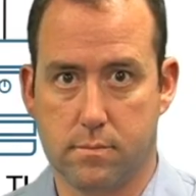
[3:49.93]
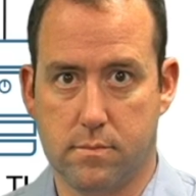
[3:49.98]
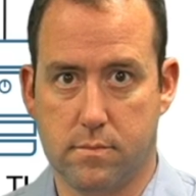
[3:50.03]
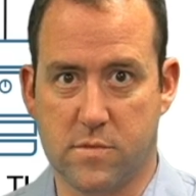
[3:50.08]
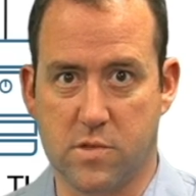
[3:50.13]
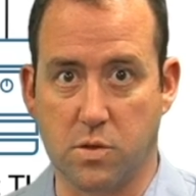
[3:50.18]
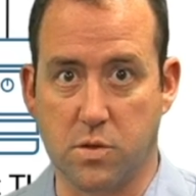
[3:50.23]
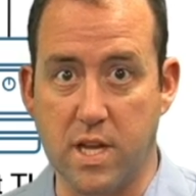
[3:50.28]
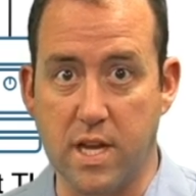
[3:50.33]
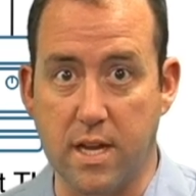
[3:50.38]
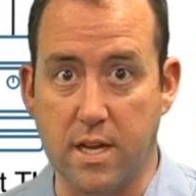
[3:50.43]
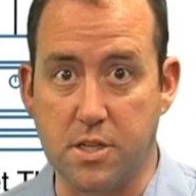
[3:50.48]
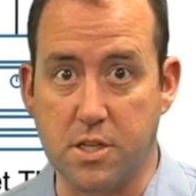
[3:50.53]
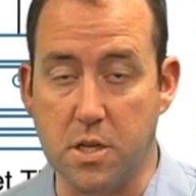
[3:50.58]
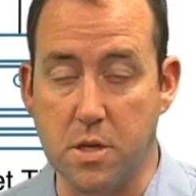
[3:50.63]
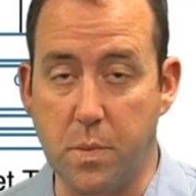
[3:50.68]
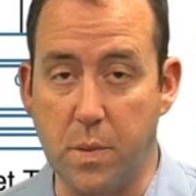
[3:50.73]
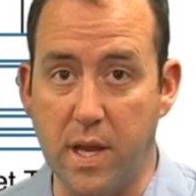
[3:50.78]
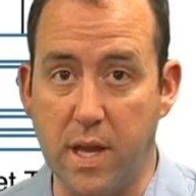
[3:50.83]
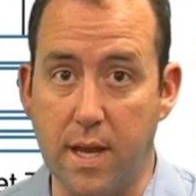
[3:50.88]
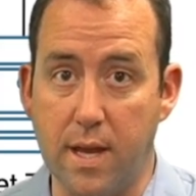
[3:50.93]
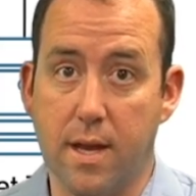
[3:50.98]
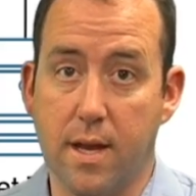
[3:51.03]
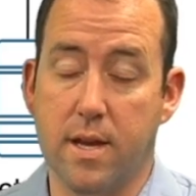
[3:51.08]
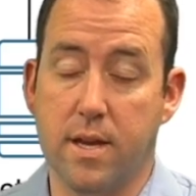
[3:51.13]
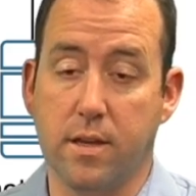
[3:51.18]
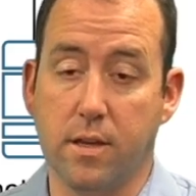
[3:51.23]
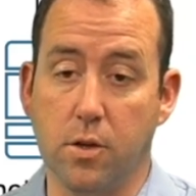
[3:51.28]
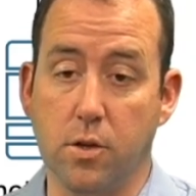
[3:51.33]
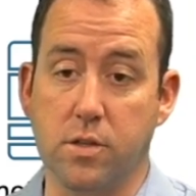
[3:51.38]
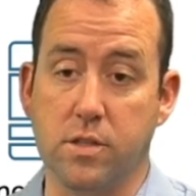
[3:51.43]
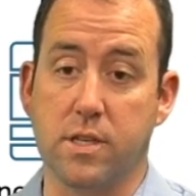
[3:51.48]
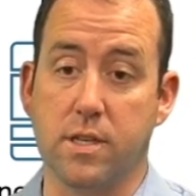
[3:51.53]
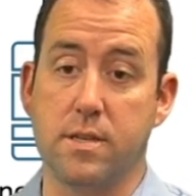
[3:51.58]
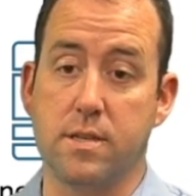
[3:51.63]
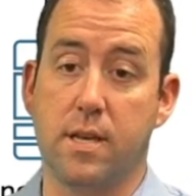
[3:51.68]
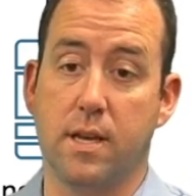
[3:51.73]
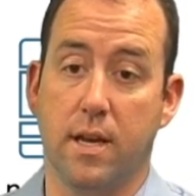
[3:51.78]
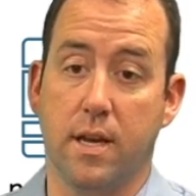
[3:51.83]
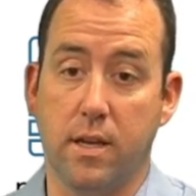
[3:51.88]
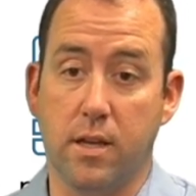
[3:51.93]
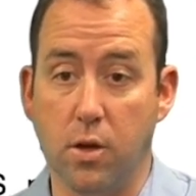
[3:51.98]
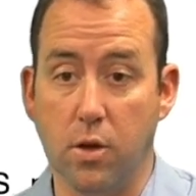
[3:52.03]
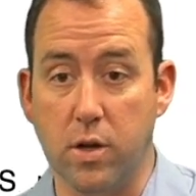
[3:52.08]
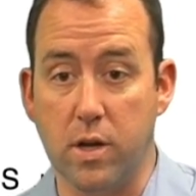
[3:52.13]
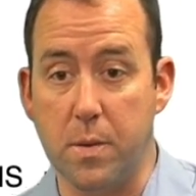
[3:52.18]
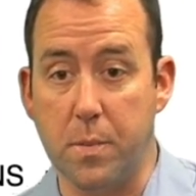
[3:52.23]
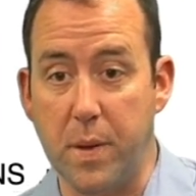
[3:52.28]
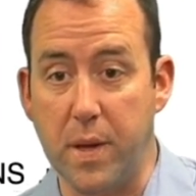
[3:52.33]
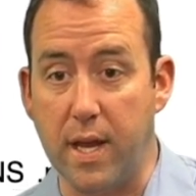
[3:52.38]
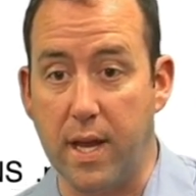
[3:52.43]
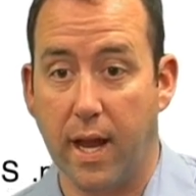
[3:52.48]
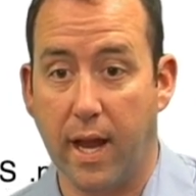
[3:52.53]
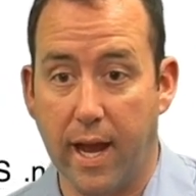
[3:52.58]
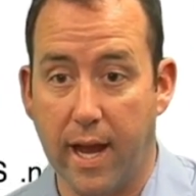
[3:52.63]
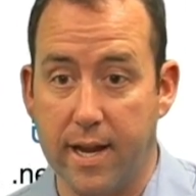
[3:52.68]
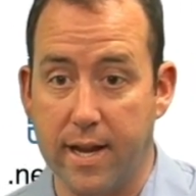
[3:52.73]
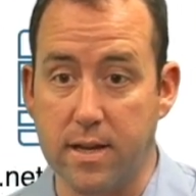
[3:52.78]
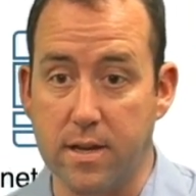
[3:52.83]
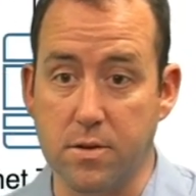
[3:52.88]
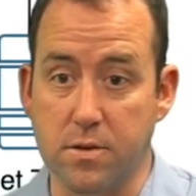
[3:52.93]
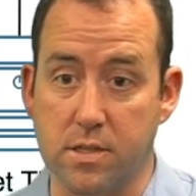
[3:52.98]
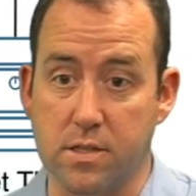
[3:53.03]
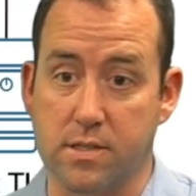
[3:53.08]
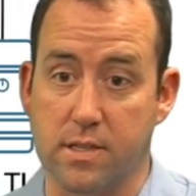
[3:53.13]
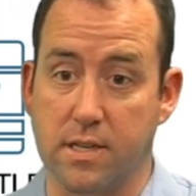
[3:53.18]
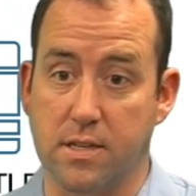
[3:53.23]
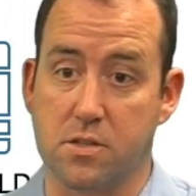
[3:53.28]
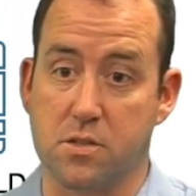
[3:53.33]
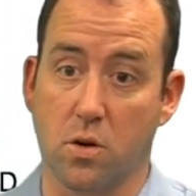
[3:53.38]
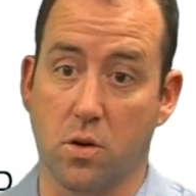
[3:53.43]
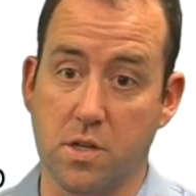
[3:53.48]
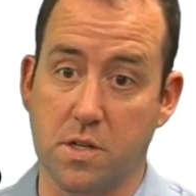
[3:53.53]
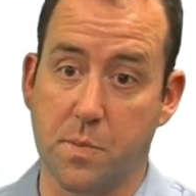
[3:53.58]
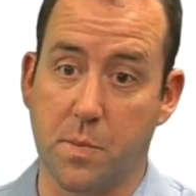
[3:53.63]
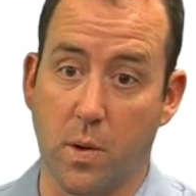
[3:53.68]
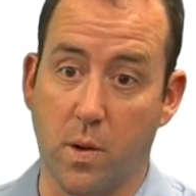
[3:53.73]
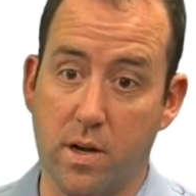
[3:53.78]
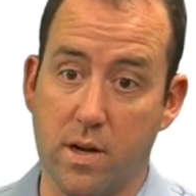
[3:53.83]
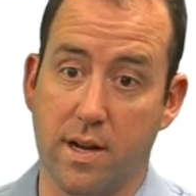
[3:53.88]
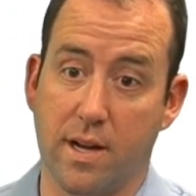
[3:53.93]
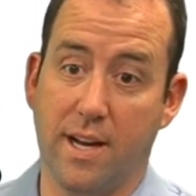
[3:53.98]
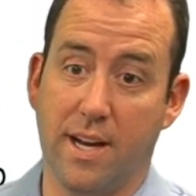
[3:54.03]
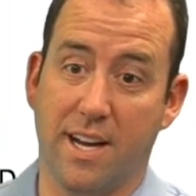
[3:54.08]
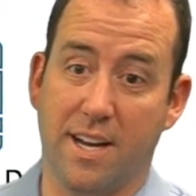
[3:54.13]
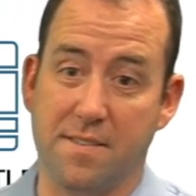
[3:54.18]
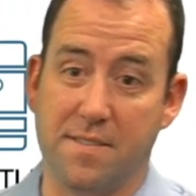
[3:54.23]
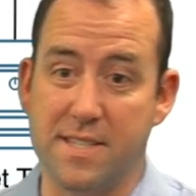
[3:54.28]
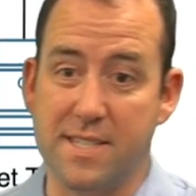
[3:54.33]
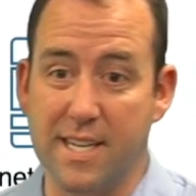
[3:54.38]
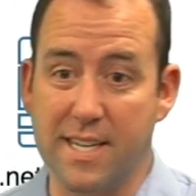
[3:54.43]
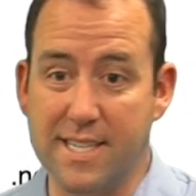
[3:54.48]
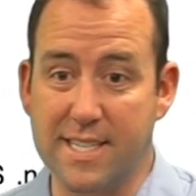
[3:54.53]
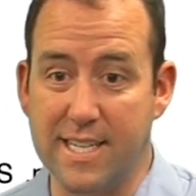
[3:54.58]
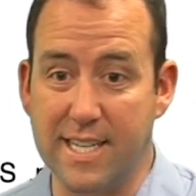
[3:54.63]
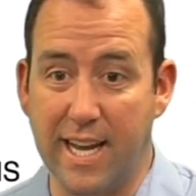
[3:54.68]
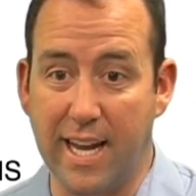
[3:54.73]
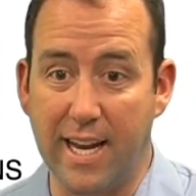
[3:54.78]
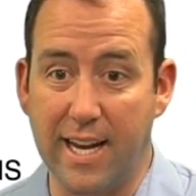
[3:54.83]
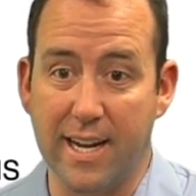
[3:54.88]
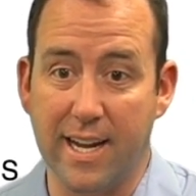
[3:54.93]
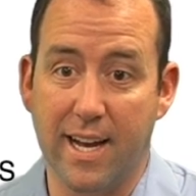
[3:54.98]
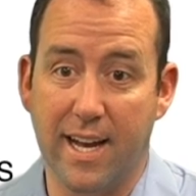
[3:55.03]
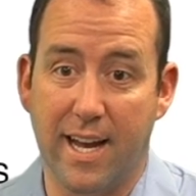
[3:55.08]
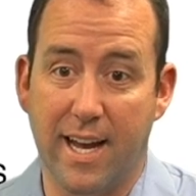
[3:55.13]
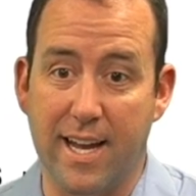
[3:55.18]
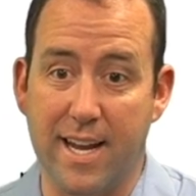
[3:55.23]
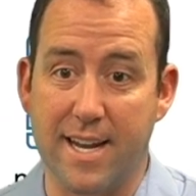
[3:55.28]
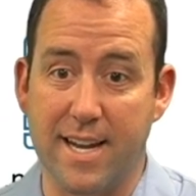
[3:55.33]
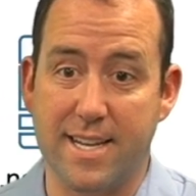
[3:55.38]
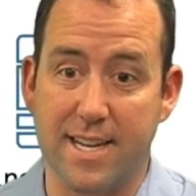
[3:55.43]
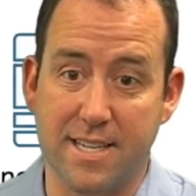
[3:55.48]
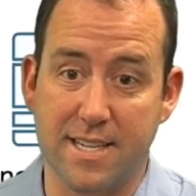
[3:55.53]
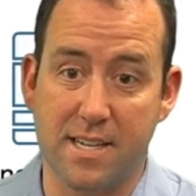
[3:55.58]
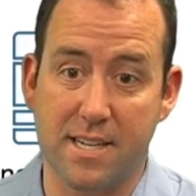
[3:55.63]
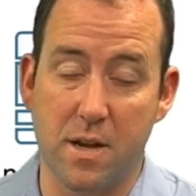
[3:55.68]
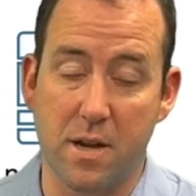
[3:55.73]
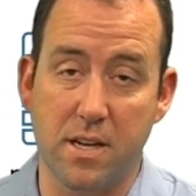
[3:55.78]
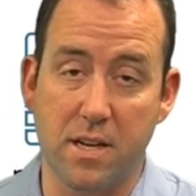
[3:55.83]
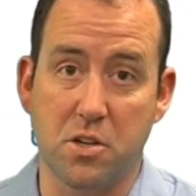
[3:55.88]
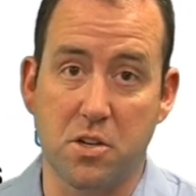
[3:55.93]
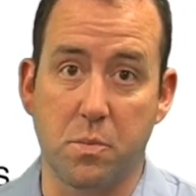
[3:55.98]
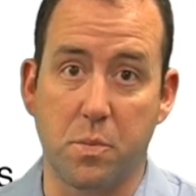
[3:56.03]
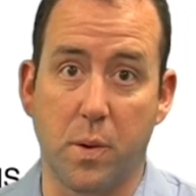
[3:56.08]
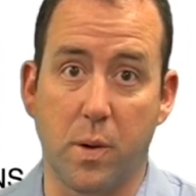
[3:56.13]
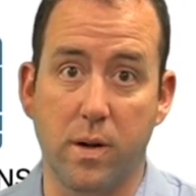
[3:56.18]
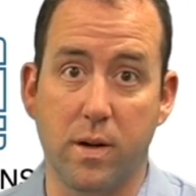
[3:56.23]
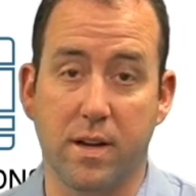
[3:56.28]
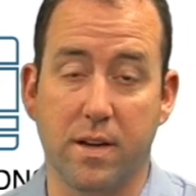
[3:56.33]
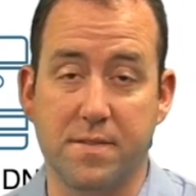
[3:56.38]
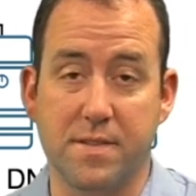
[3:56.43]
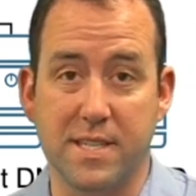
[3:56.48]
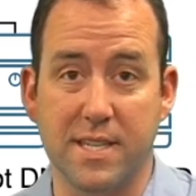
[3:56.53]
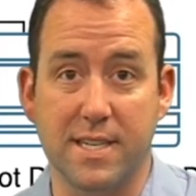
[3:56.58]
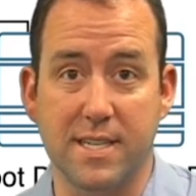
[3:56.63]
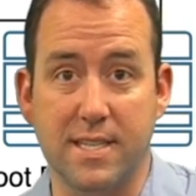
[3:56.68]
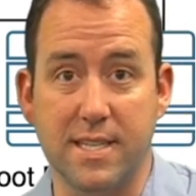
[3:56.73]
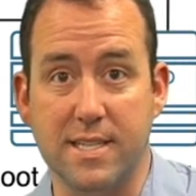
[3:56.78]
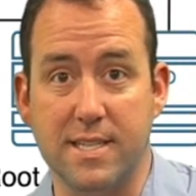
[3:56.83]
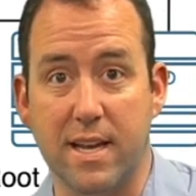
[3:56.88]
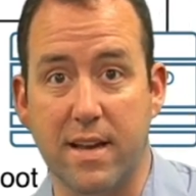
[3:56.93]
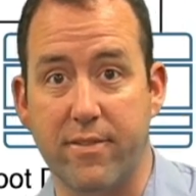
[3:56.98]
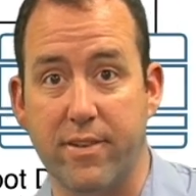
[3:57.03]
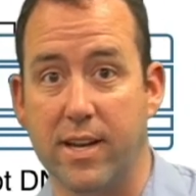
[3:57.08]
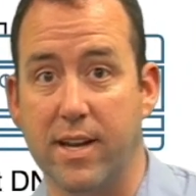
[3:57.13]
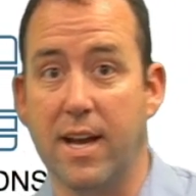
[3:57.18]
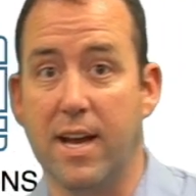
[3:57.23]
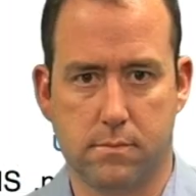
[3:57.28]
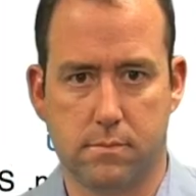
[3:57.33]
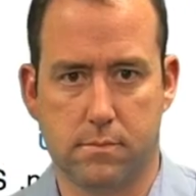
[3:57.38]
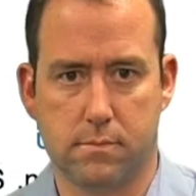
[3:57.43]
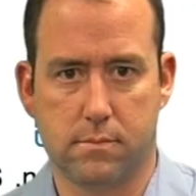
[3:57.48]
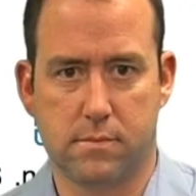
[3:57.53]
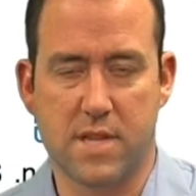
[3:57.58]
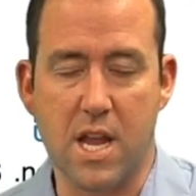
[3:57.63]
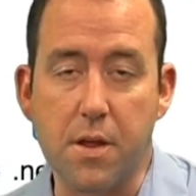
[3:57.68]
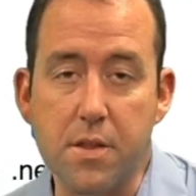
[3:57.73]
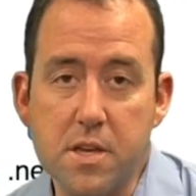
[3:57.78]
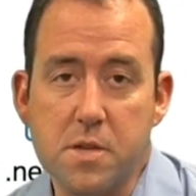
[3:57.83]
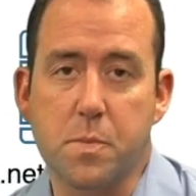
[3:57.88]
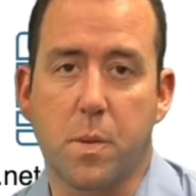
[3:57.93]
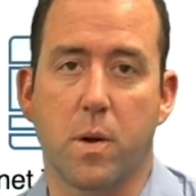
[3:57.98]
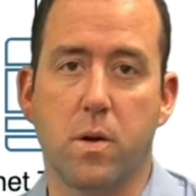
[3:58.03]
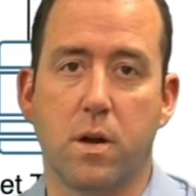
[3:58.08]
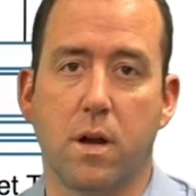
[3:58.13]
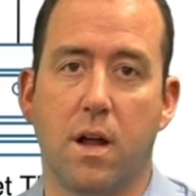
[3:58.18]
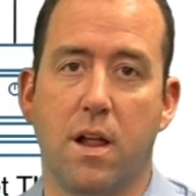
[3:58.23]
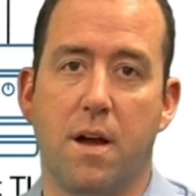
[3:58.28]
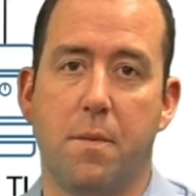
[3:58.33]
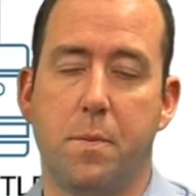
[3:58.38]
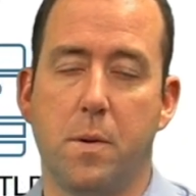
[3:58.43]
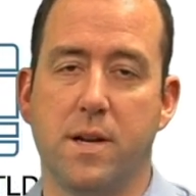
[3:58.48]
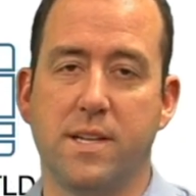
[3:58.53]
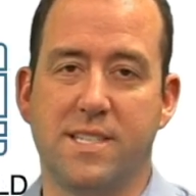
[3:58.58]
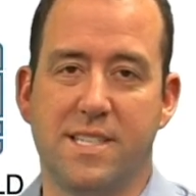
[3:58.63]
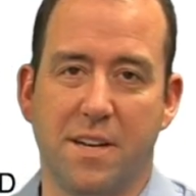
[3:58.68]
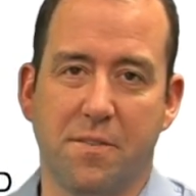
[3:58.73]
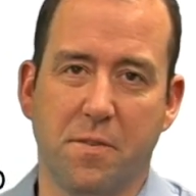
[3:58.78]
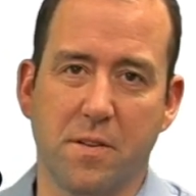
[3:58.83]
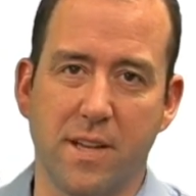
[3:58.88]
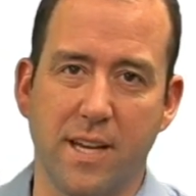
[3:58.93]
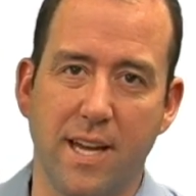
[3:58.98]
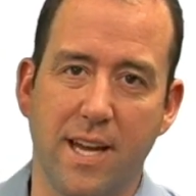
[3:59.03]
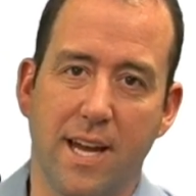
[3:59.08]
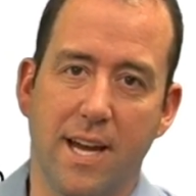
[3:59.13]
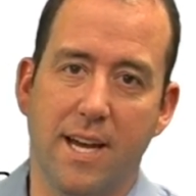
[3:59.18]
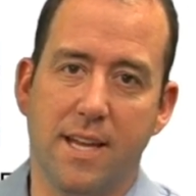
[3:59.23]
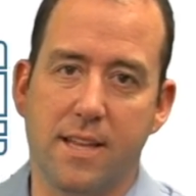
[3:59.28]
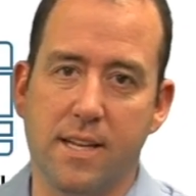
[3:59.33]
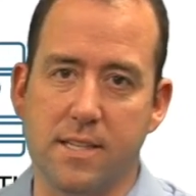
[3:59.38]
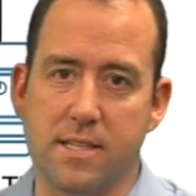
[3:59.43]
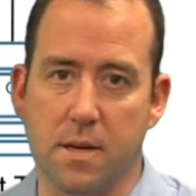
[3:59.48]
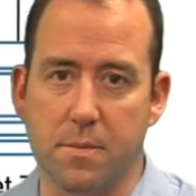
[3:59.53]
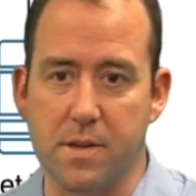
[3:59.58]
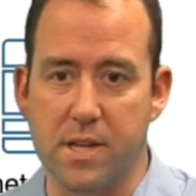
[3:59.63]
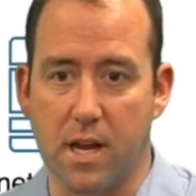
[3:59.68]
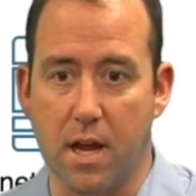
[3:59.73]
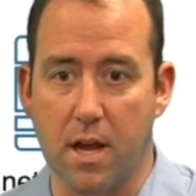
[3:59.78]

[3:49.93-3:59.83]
So DHCP uses UDP, and it uses a source port of 68 and a destination port of 67. Now this protocol operates differently than some of the